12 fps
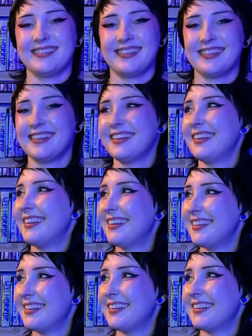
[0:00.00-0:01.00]

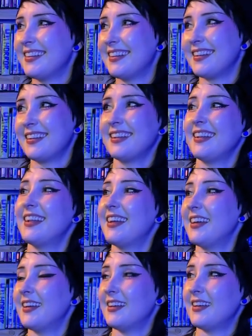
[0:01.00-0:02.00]

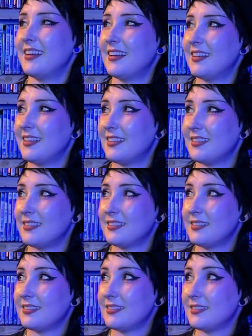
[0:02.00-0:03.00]

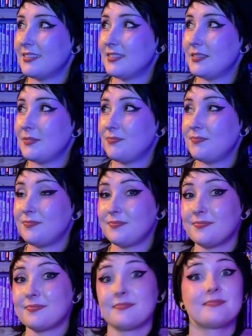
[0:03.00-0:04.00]

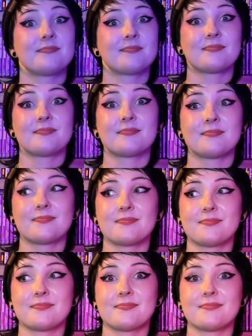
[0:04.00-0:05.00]

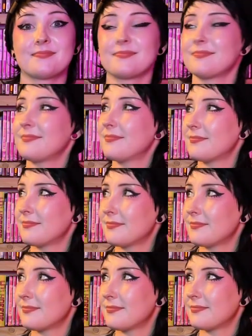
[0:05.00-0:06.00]

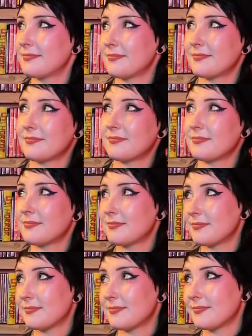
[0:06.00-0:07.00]

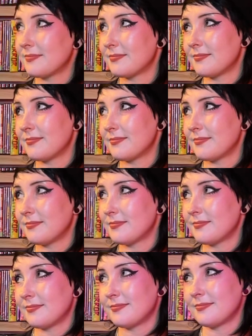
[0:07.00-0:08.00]
(not speaking)